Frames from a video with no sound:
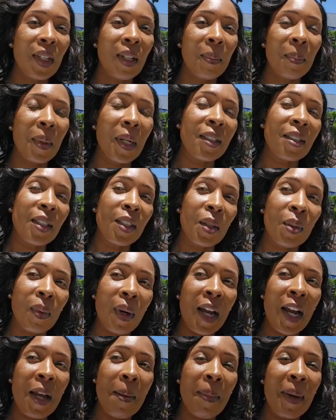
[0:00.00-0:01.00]
But I took a
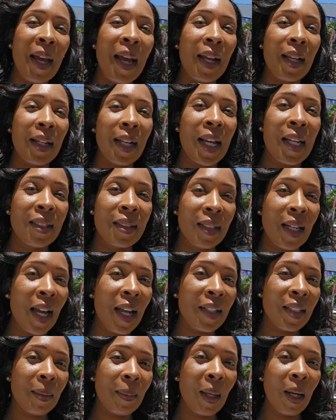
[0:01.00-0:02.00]
ride back last
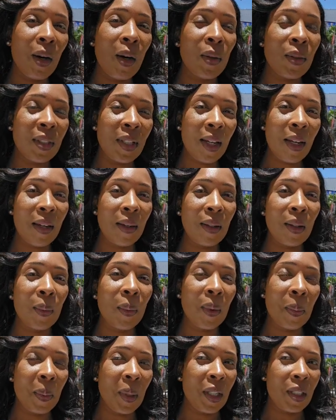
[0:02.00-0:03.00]
night to my hotel,
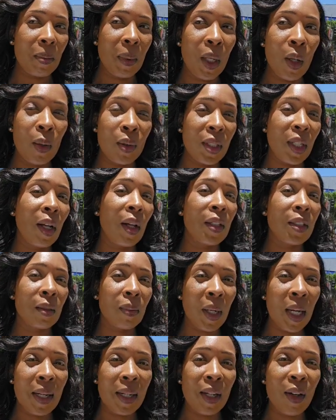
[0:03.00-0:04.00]
because my hotel is
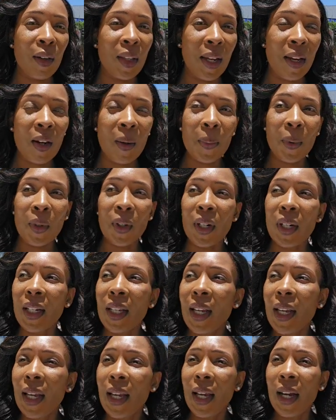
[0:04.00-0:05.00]
right near the airport,
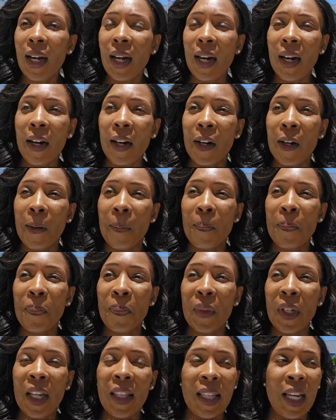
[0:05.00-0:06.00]

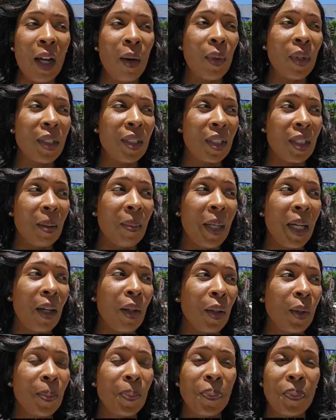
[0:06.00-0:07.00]
and that was about